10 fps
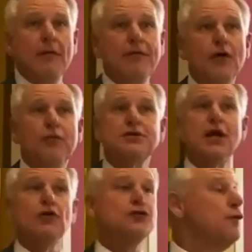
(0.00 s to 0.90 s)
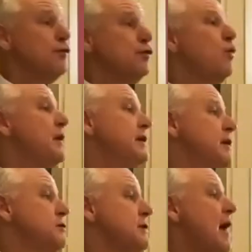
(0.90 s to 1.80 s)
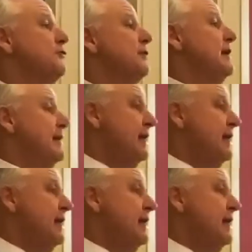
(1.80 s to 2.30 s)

field personnel who served for 20 years outside